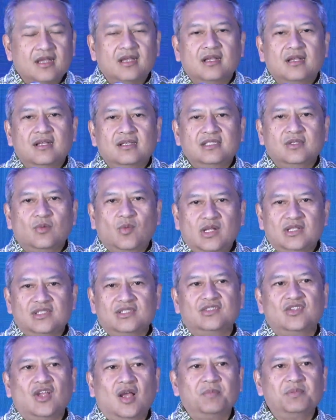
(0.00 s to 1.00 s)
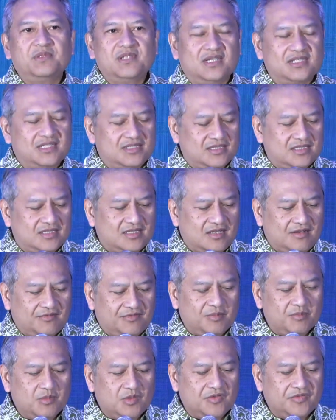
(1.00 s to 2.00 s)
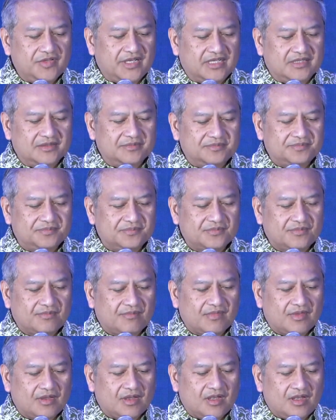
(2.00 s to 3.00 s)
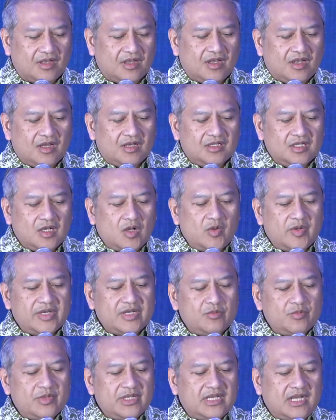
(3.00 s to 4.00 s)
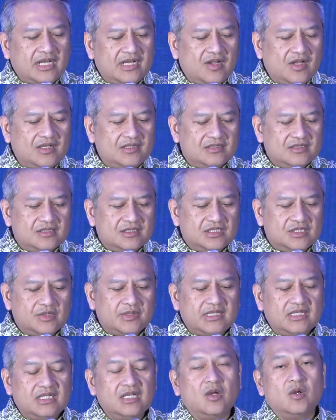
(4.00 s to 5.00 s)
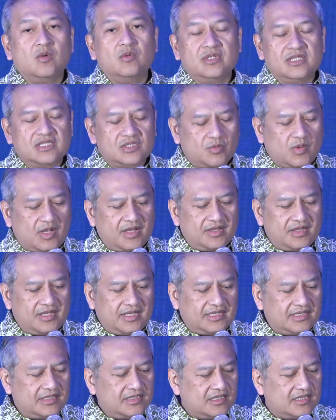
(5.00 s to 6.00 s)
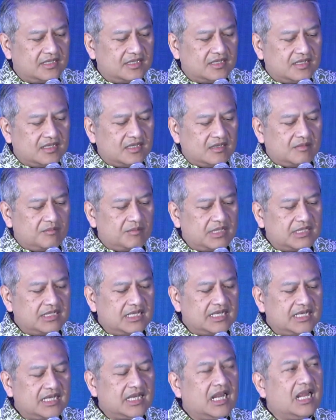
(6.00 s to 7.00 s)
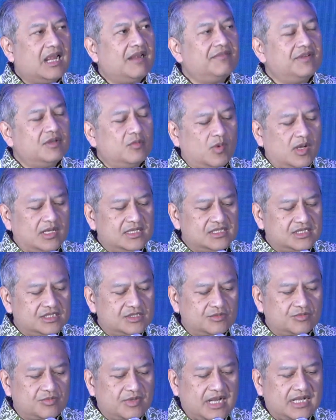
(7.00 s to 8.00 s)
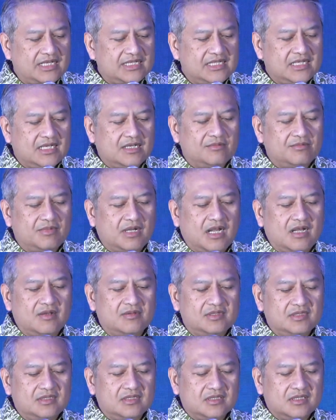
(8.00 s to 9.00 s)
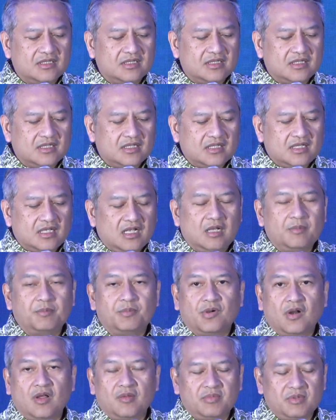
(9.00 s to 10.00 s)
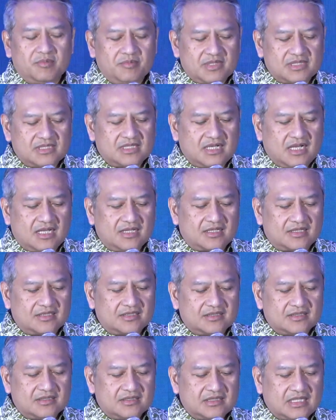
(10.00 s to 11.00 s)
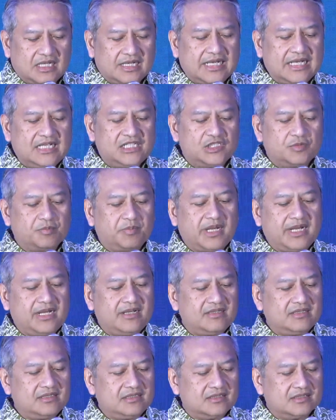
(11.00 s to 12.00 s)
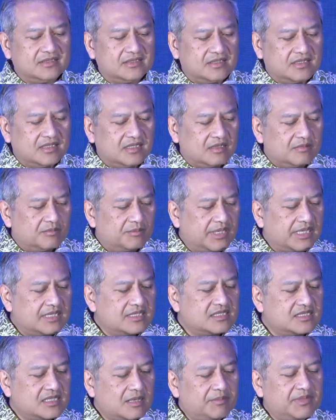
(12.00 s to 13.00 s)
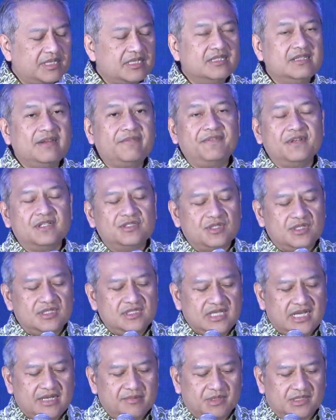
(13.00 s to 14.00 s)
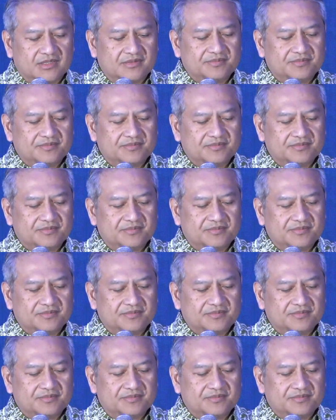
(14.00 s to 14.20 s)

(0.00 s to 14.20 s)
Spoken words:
So what stops us from moving? Knowing we cannot do it alone is one thing, but getting everyone to rally around a problem is another. Now each player brings something different to the table.